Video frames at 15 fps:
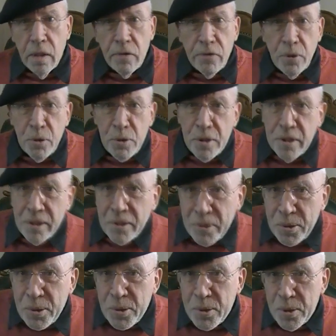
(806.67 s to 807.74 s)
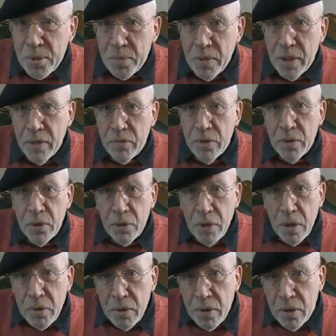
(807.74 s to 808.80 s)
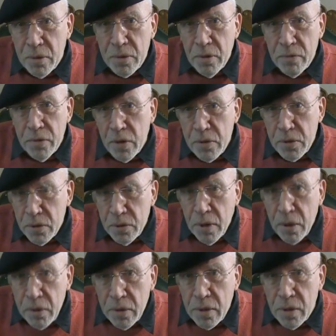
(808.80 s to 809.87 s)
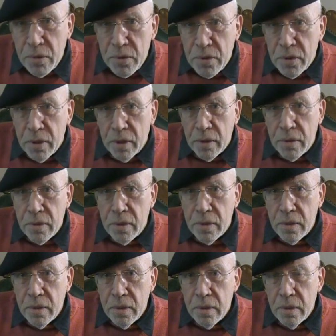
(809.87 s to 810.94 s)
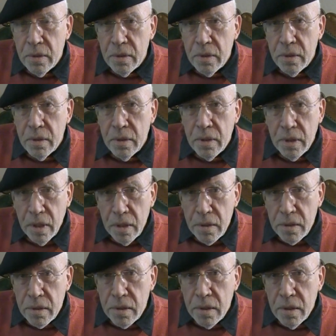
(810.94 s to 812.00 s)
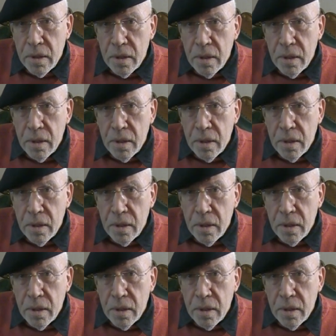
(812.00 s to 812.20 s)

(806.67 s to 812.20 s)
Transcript: of course it accrues to the benefit of those who own those things. Yes?